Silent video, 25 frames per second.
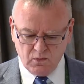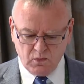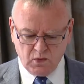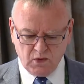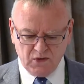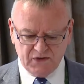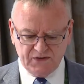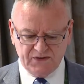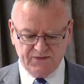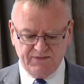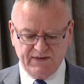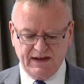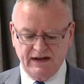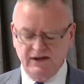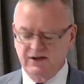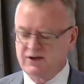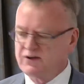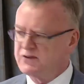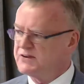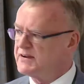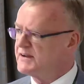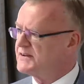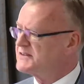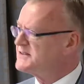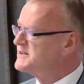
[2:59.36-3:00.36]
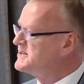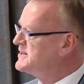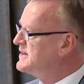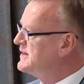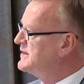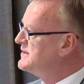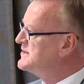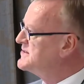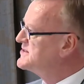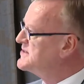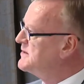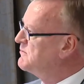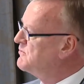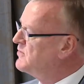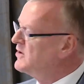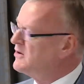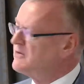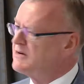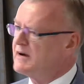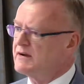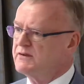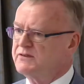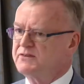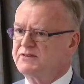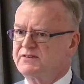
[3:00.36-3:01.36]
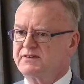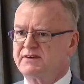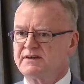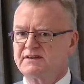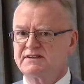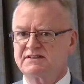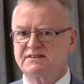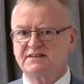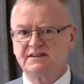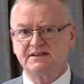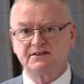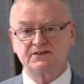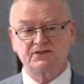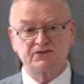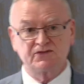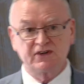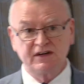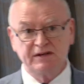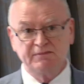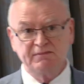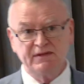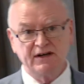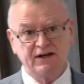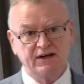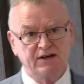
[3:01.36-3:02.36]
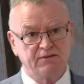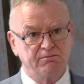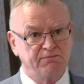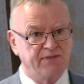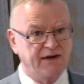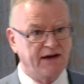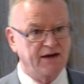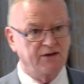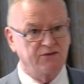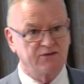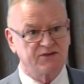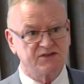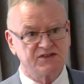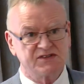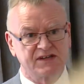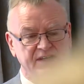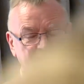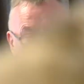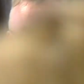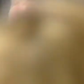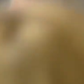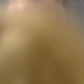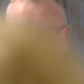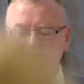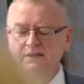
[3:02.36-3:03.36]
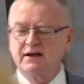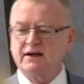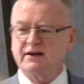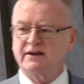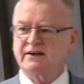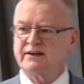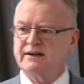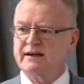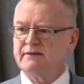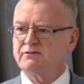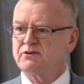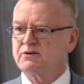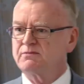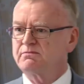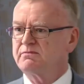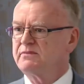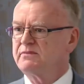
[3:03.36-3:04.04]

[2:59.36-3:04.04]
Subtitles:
was valued at somewhere around £33 million. I can never,